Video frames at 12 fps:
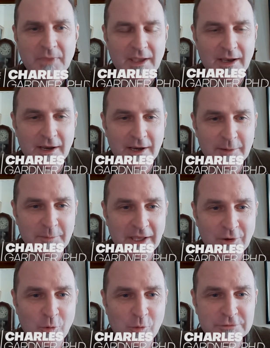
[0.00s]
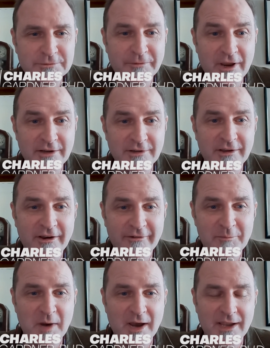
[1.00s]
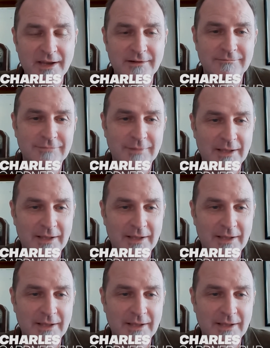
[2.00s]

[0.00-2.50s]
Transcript: an old friend of mine.